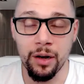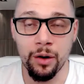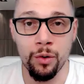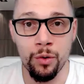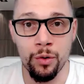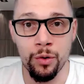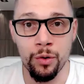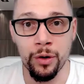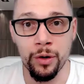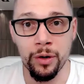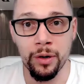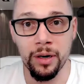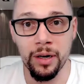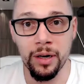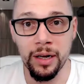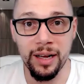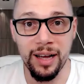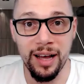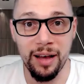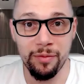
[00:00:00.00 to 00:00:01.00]
or
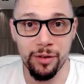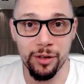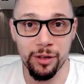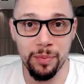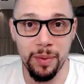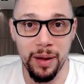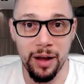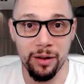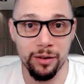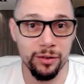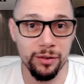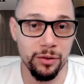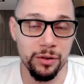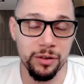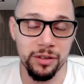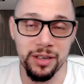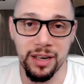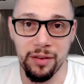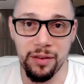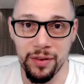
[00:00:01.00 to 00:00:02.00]
have your spouse or a
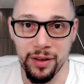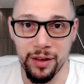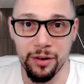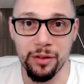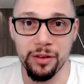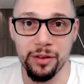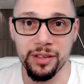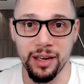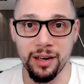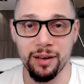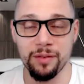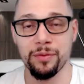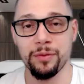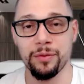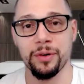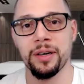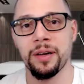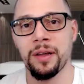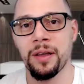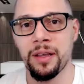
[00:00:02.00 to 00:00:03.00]
significant other sign up
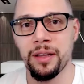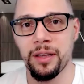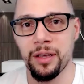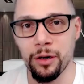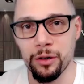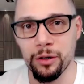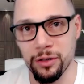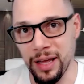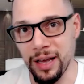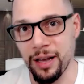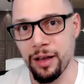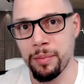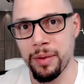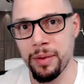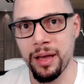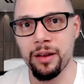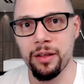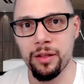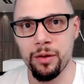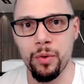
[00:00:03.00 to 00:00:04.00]
for it. So that could be
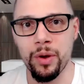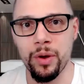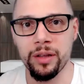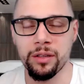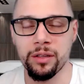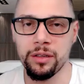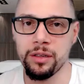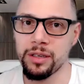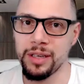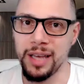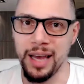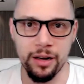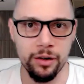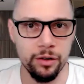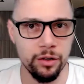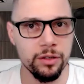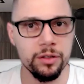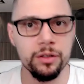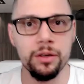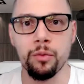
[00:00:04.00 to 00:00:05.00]
another way to just kind of
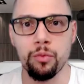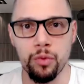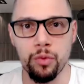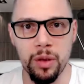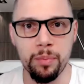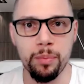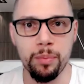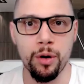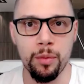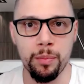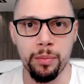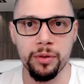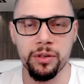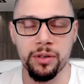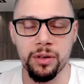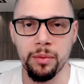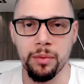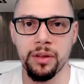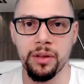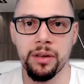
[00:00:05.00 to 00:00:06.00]
just repurpose
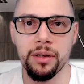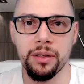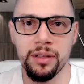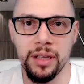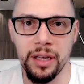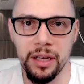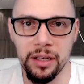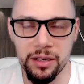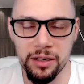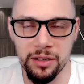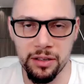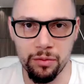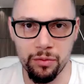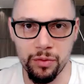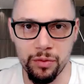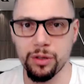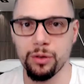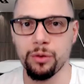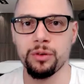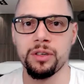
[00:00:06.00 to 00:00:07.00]
some of the existing
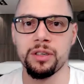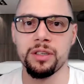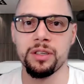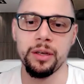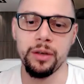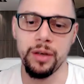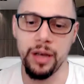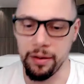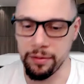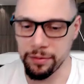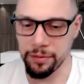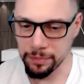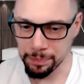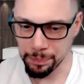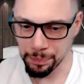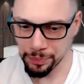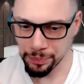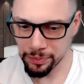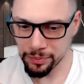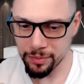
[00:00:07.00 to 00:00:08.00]
resources that you have.
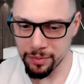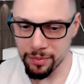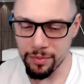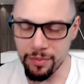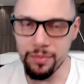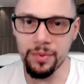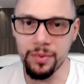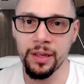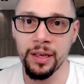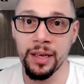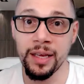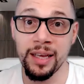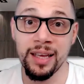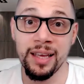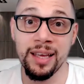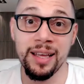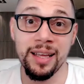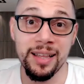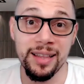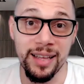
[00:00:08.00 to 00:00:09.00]

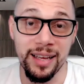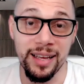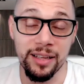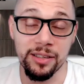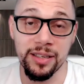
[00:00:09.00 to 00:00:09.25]
The